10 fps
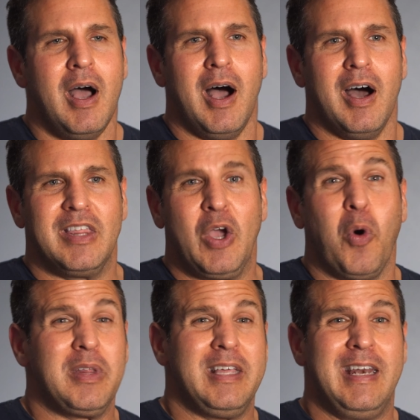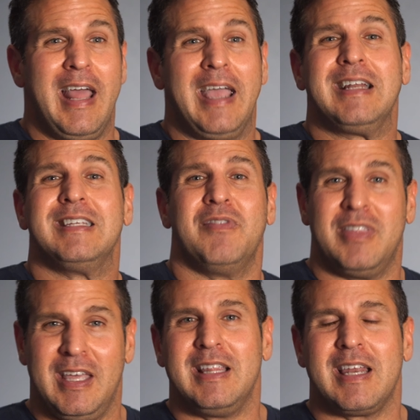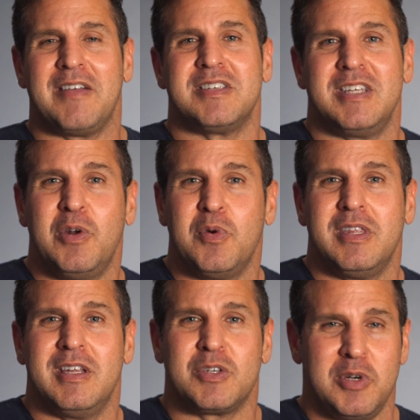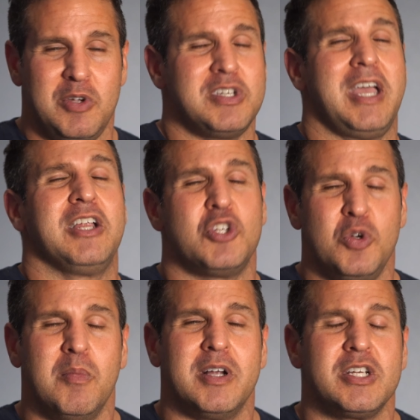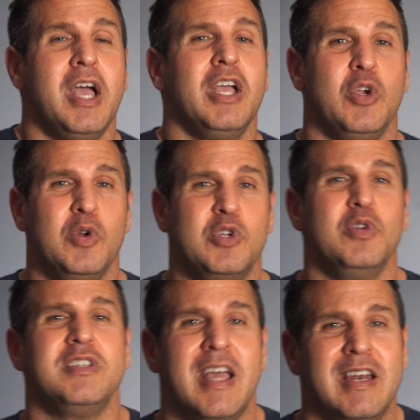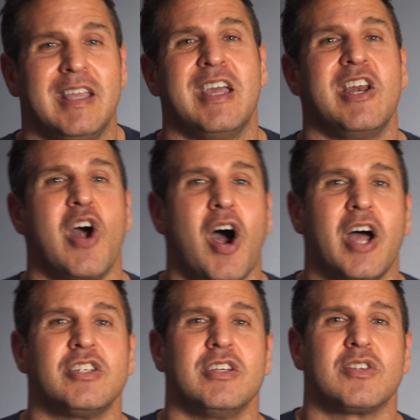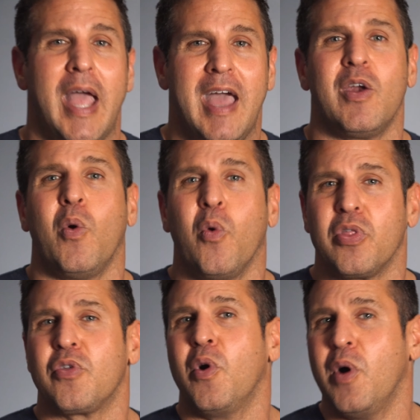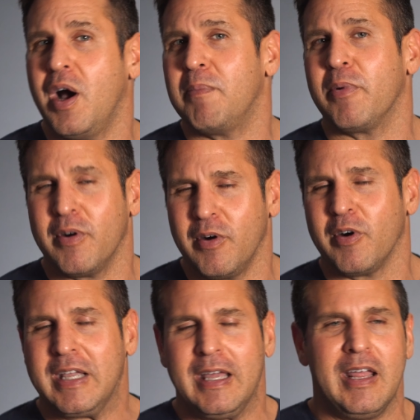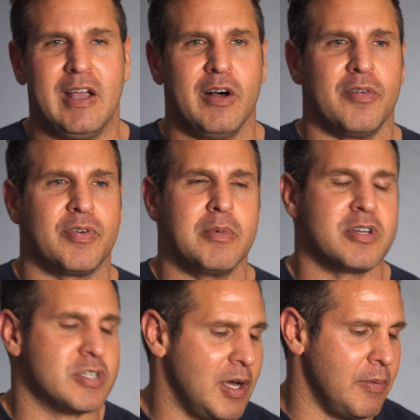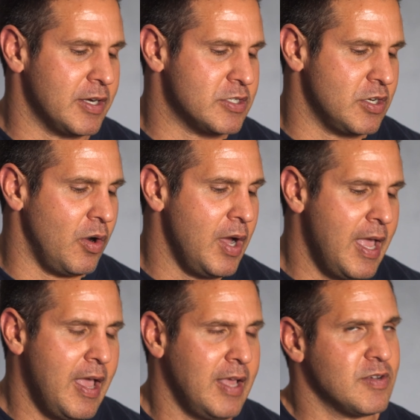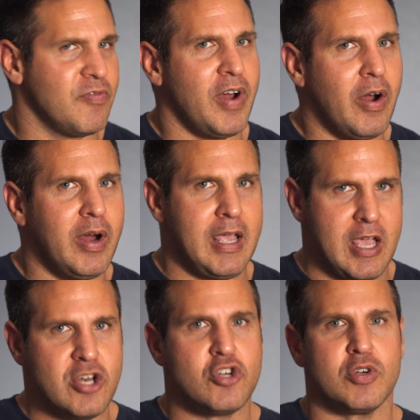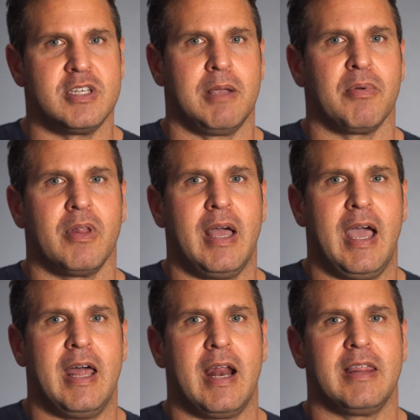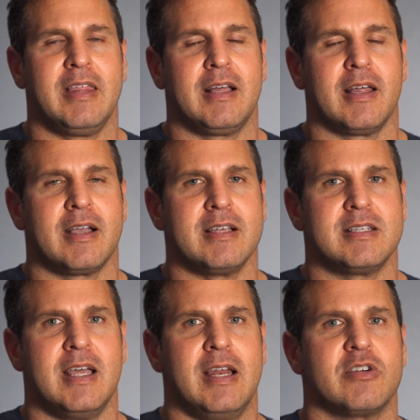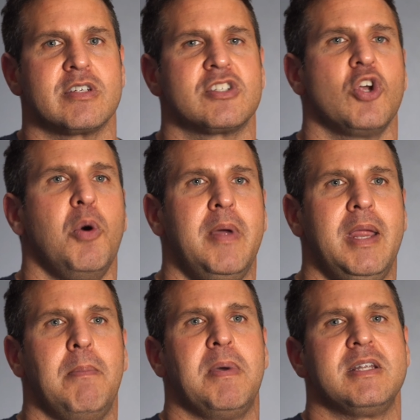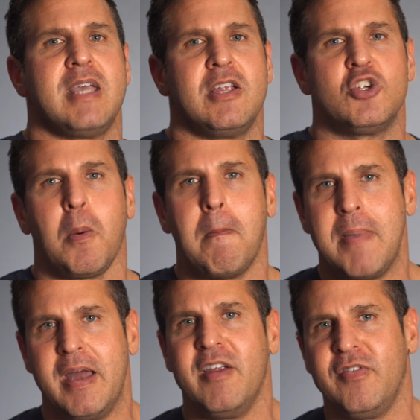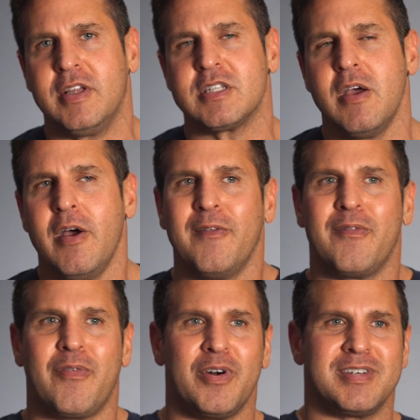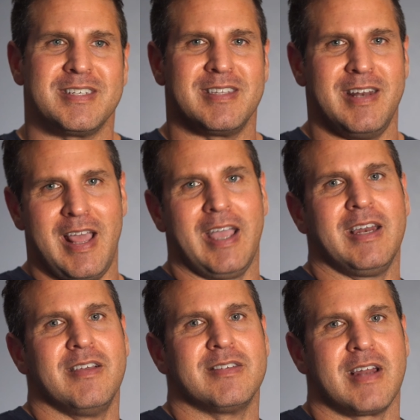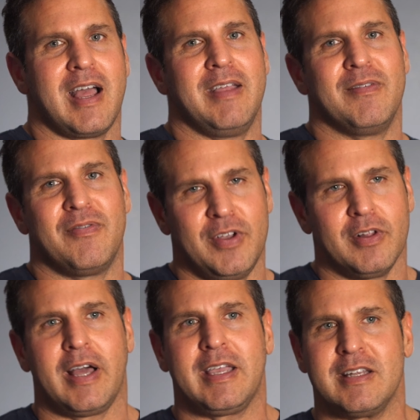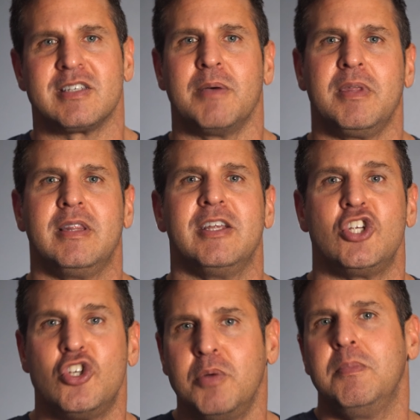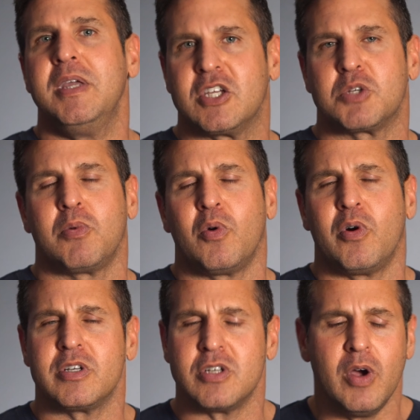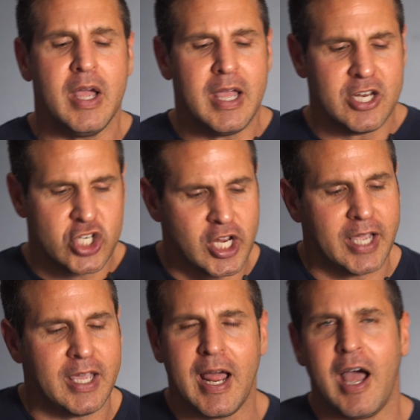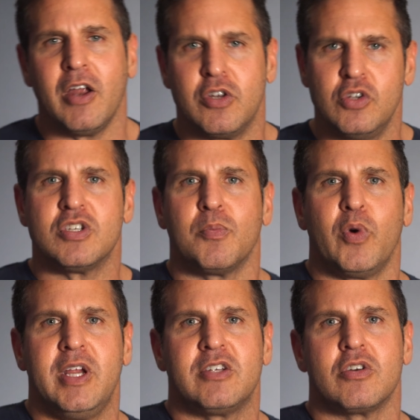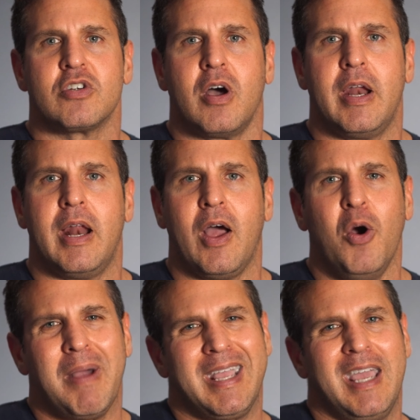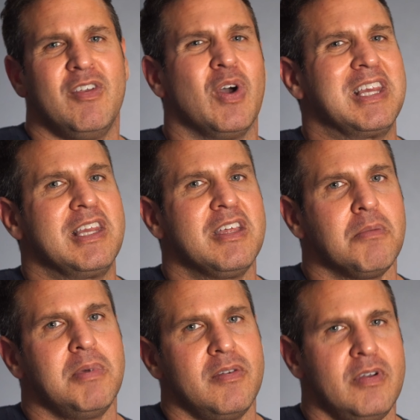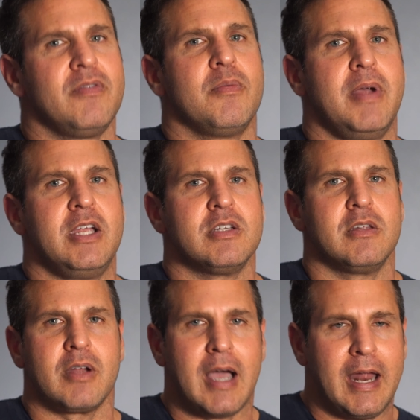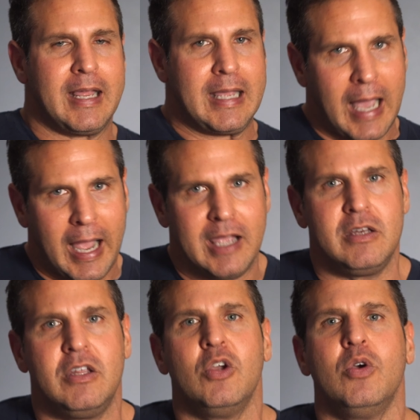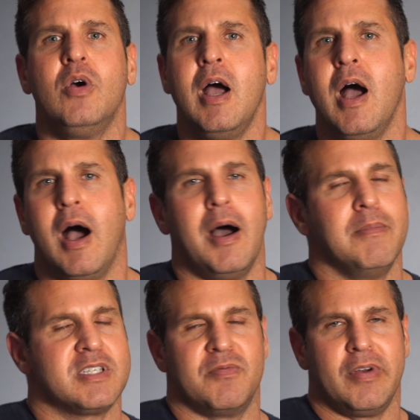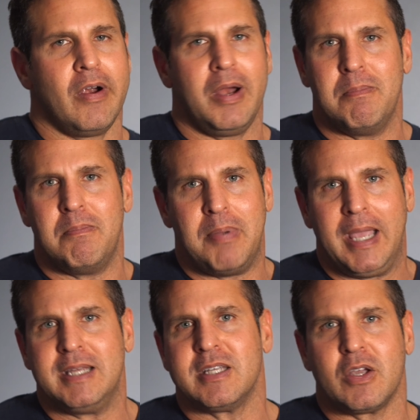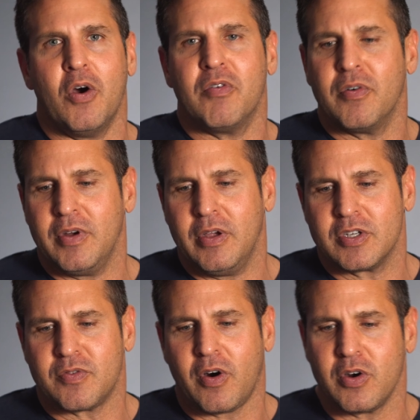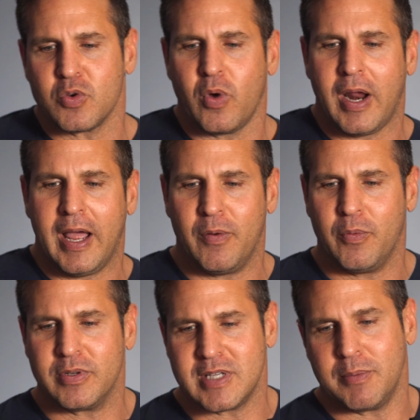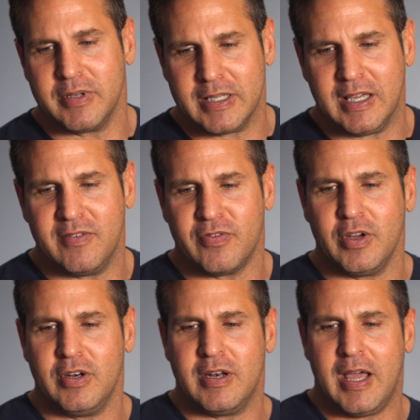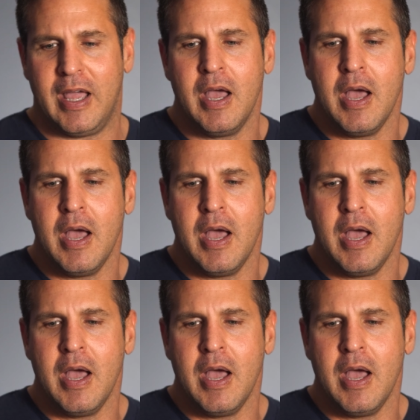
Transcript: Uh, the only negative thing that I've seen with it is when you take too much, you do tend to get nauseous and or throw up or, or get ill from your stomach. So it's a very interesting plant, and I think, like I said, there's so many potential benefits versus the negatives that I feel like it's something that should be explored. So check it out, do some research on it. I hope I gave you a little bit of information that'll kind of guide you. Um, it's a very basic overview as far as what I was able to give for you today.